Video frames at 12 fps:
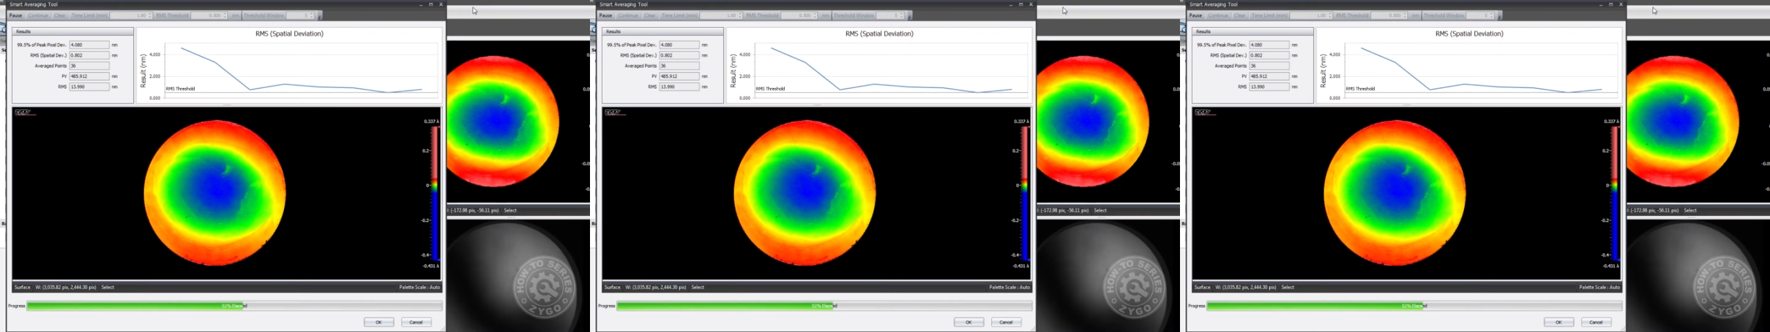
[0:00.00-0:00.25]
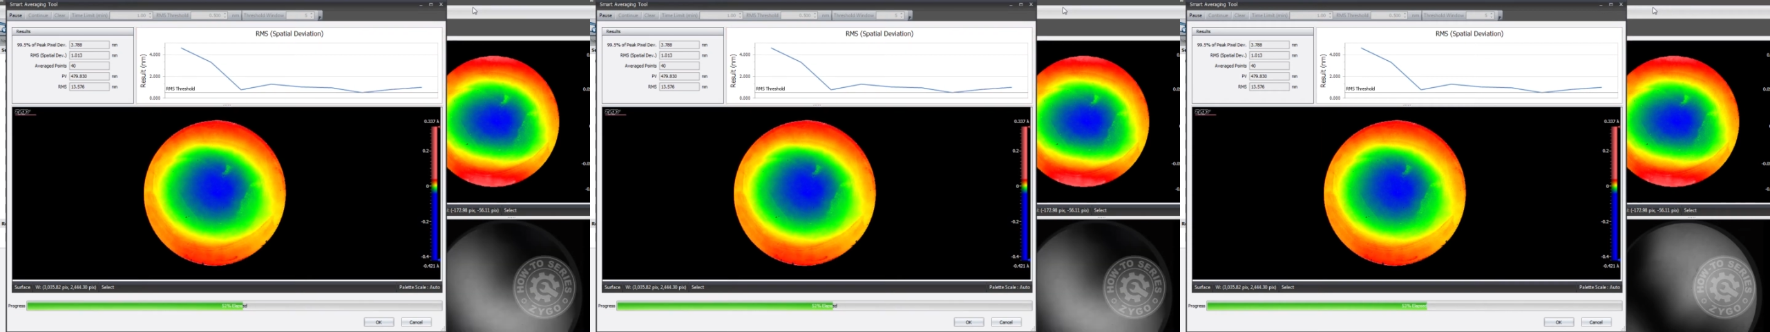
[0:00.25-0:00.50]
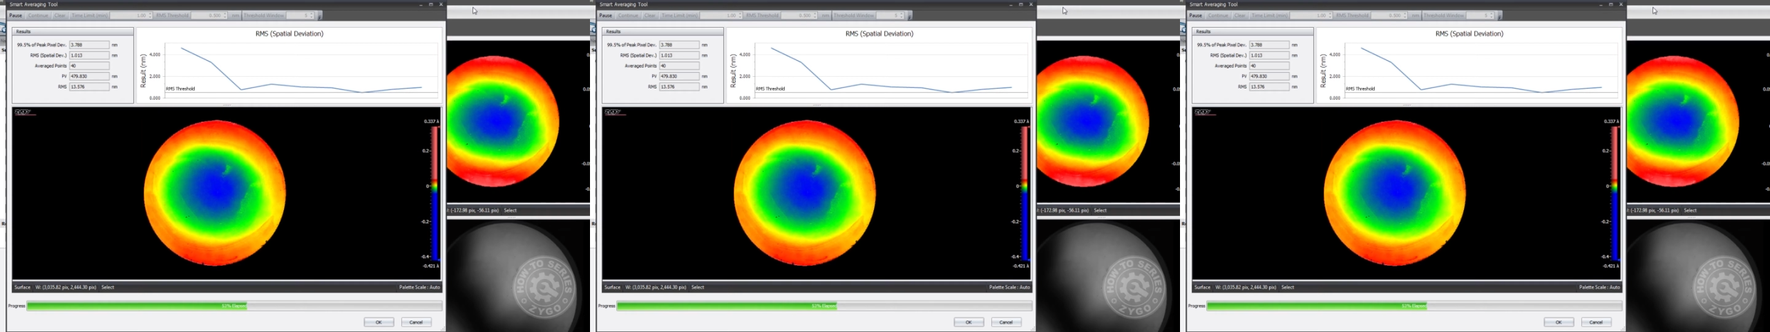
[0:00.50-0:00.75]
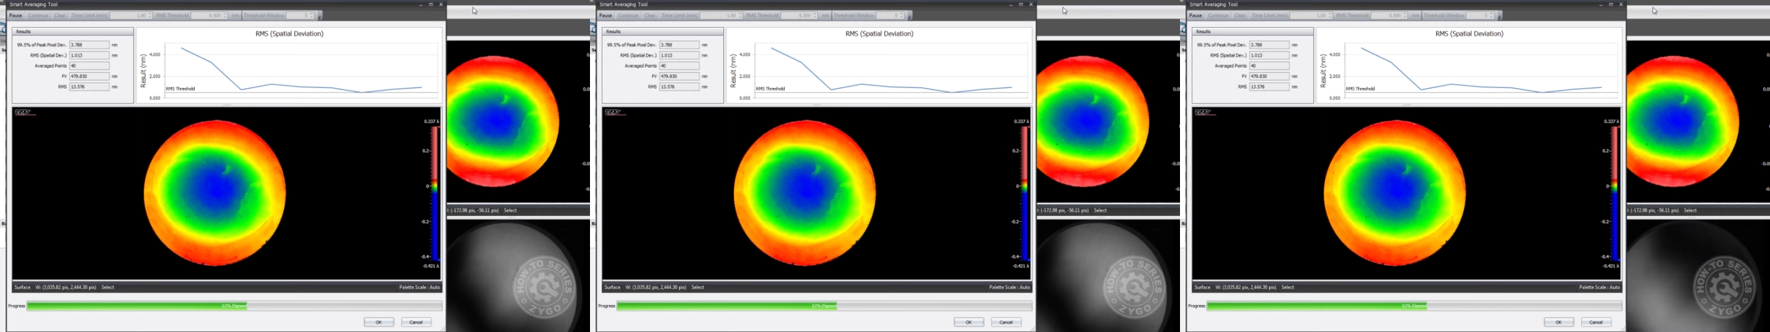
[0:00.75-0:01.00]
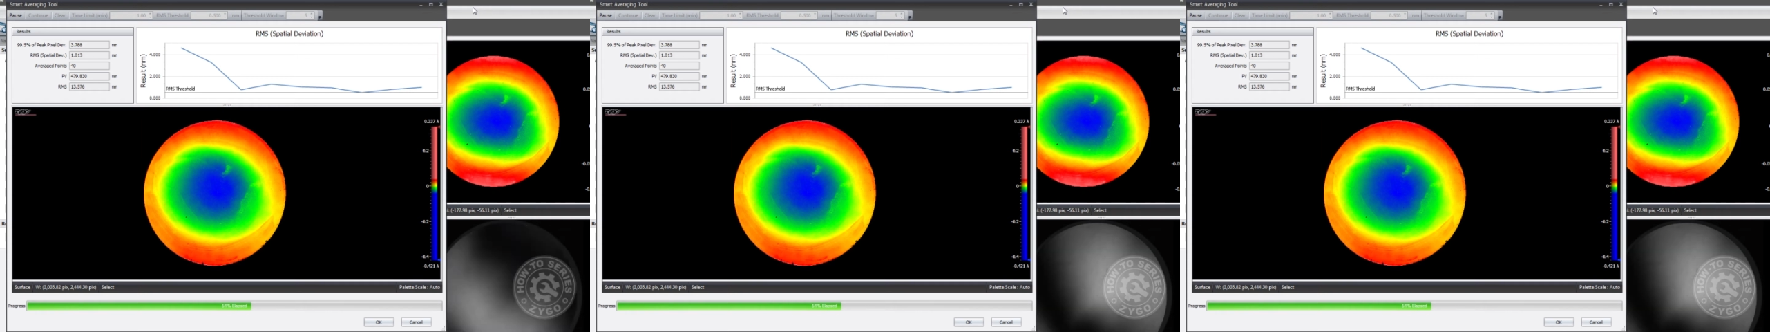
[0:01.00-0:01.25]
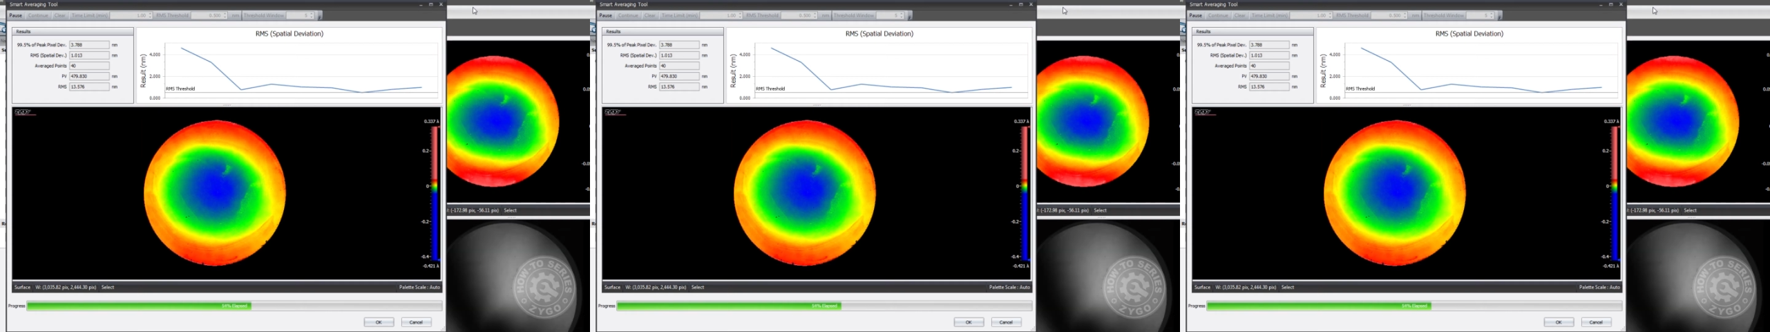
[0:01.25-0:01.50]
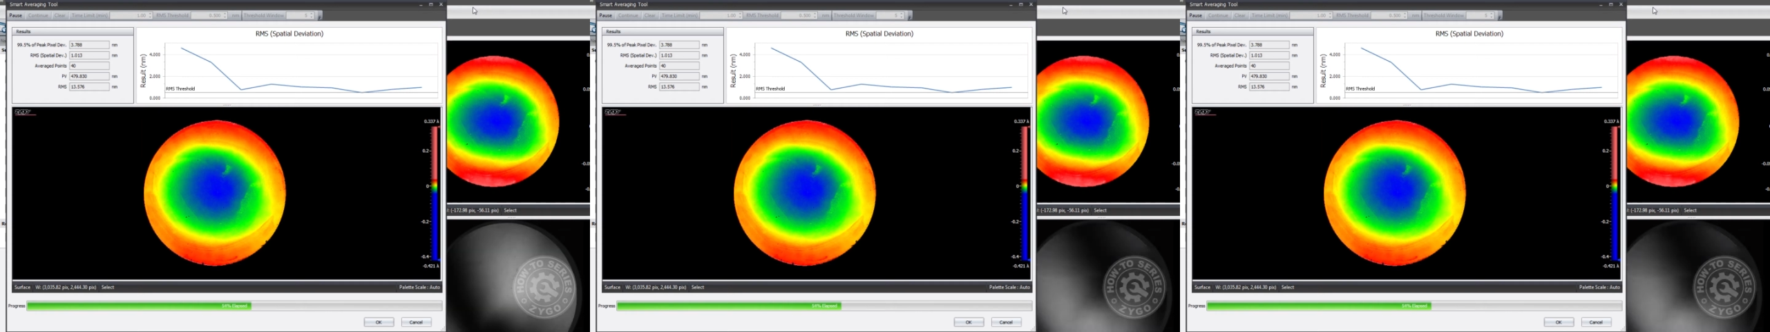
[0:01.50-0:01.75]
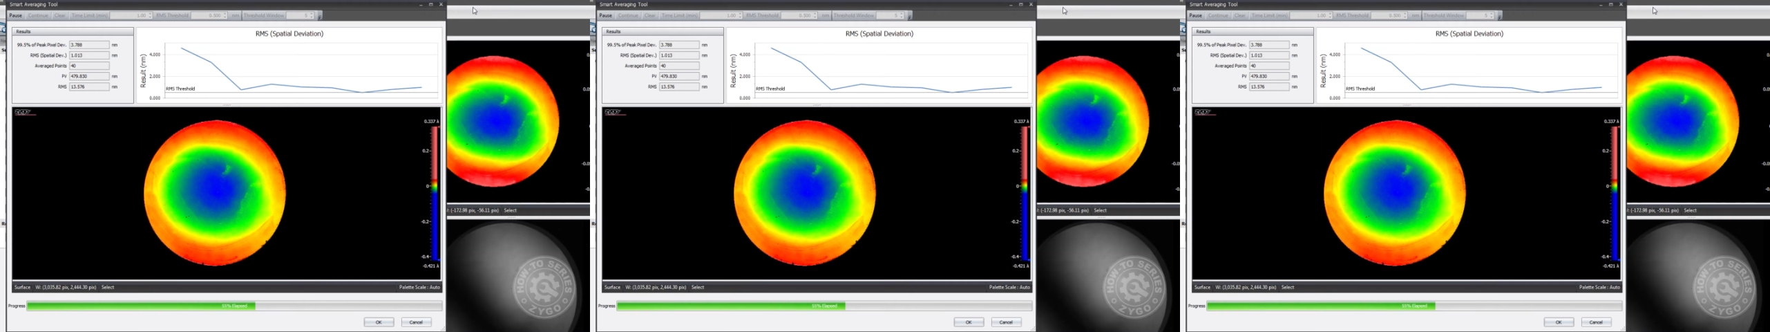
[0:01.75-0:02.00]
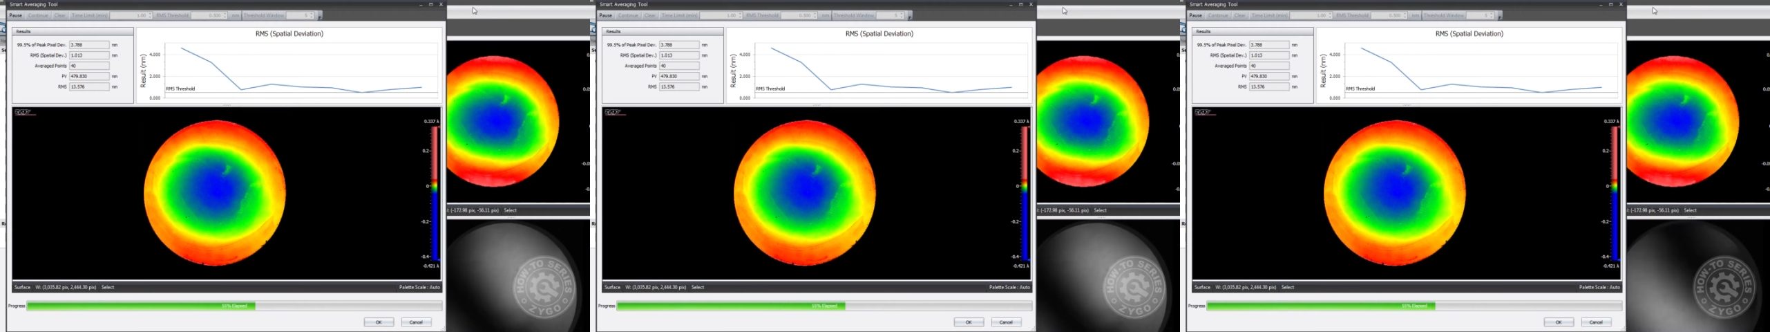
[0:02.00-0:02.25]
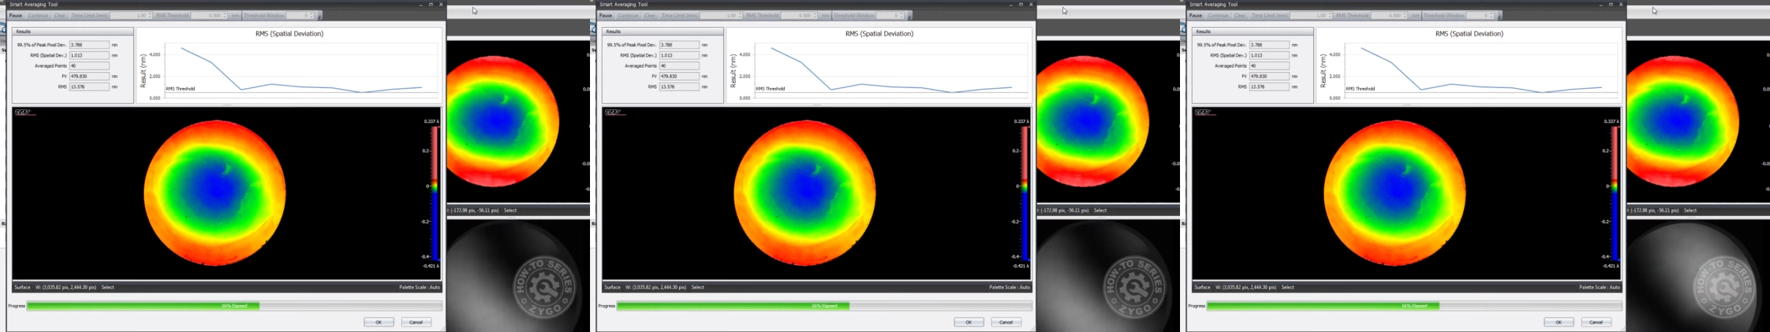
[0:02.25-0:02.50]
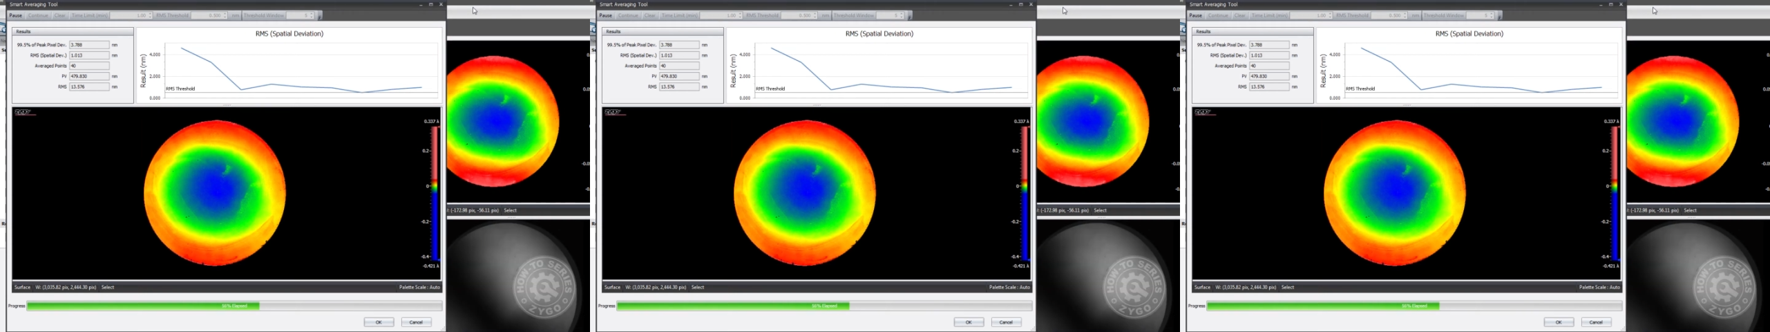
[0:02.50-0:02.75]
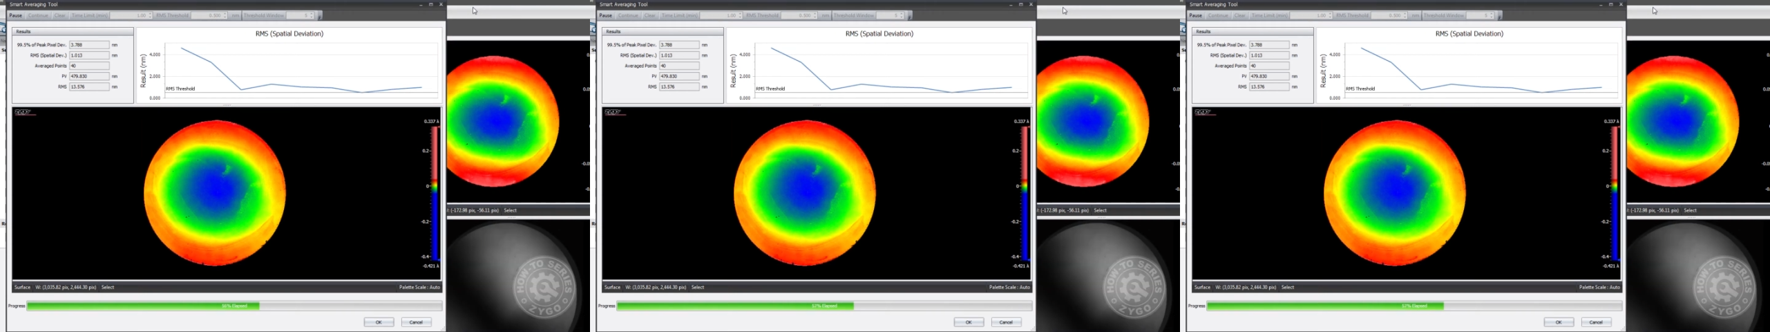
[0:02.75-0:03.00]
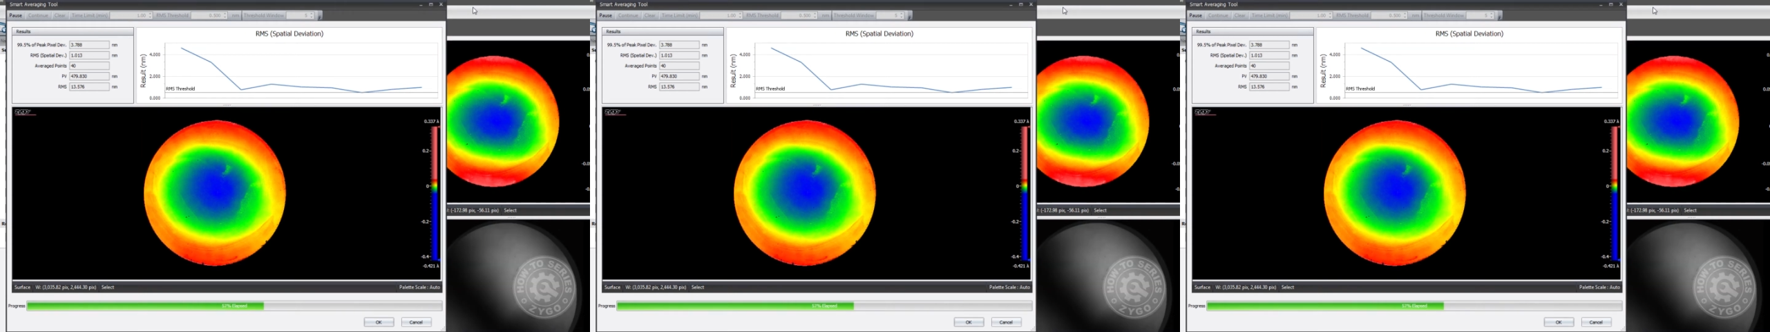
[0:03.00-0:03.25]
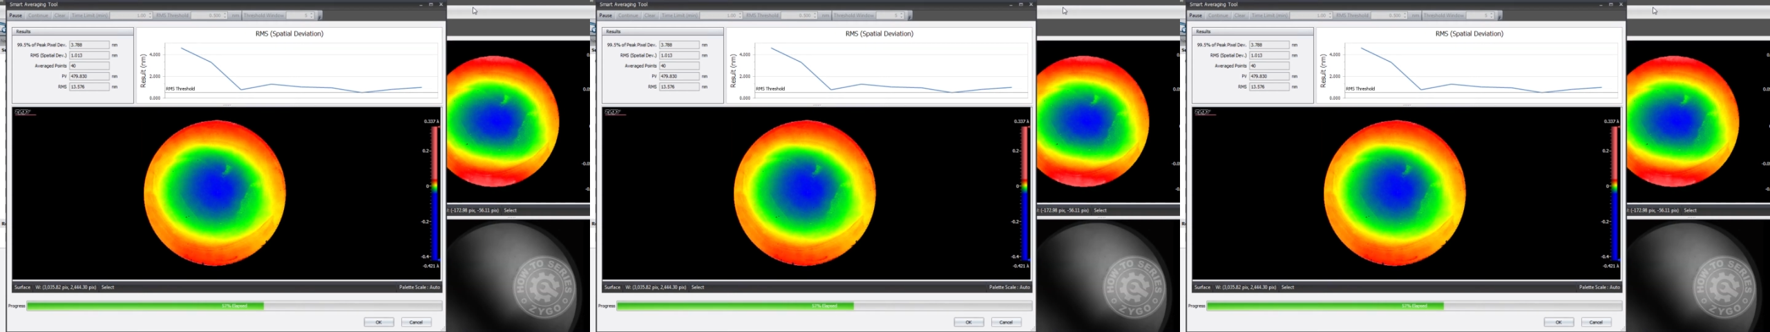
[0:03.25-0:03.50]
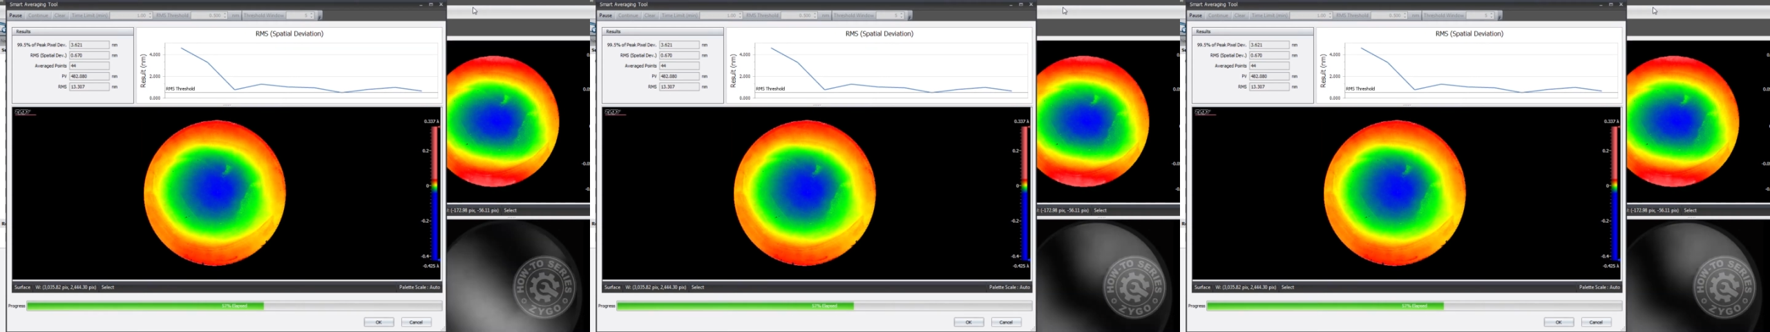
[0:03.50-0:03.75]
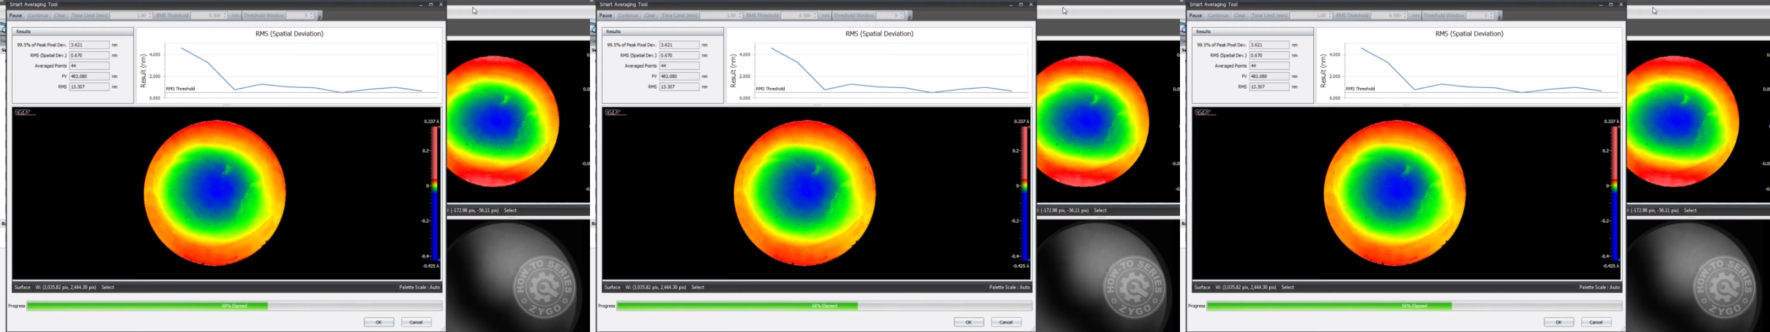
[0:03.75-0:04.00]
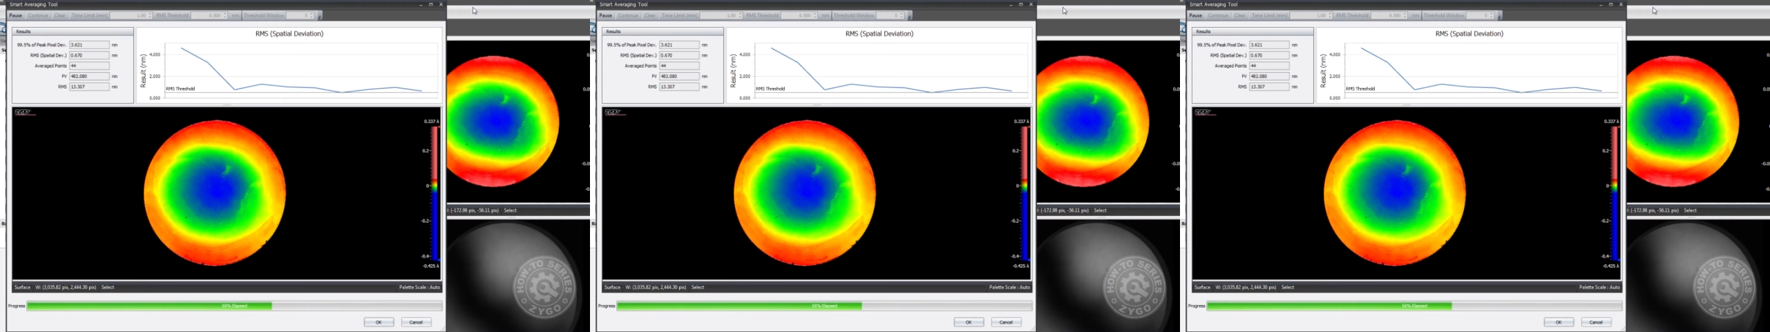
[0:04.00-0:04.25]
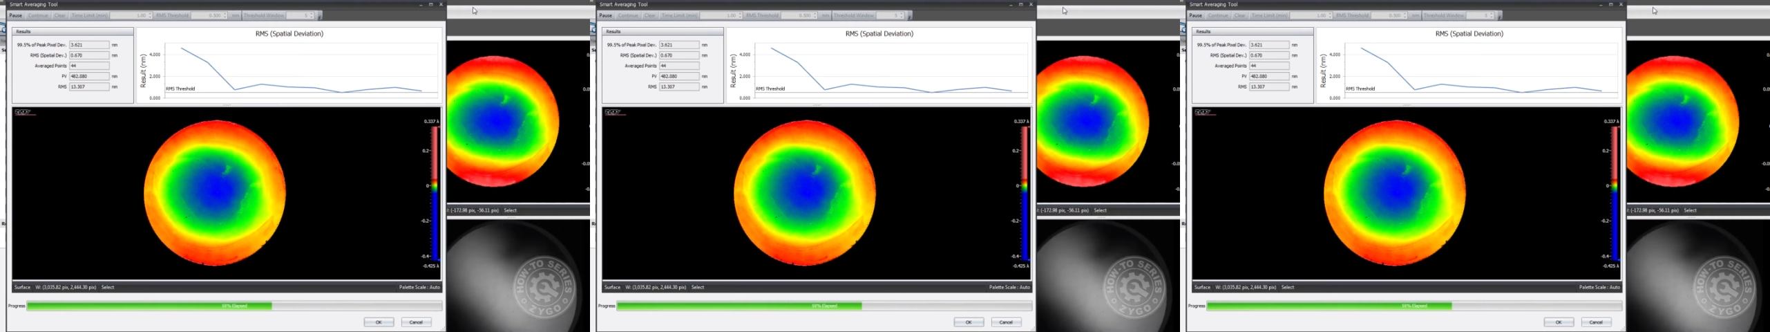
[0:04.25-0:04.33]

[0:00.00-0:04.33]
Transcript: (no speaker visible)